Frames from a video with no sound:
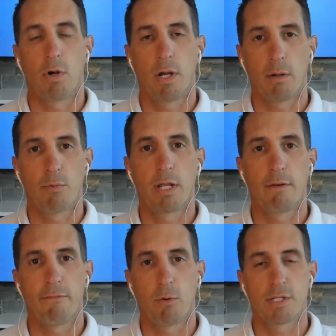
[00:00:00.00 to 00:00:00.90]
where it
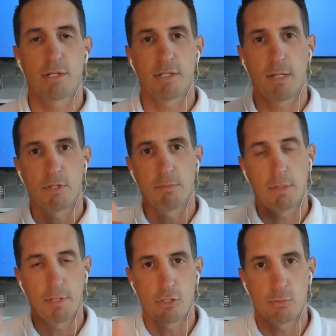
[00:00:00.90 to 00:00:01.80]
reinforces them to
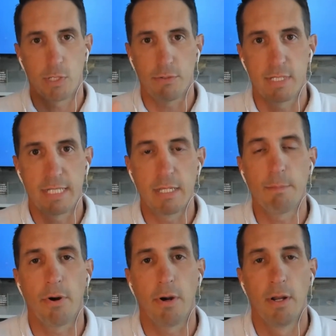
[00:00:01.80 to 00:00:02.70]
maybe drill
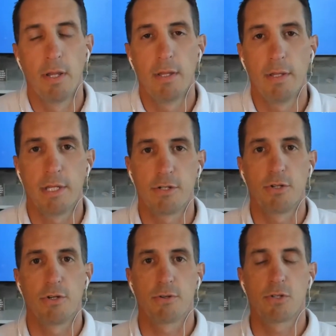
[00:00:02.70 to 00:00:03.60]
deeper
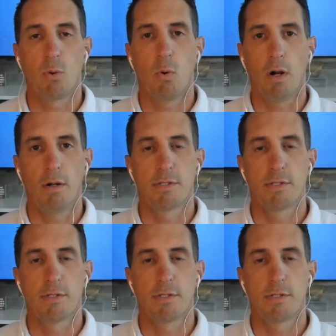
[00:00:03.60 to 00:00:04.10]
into your store.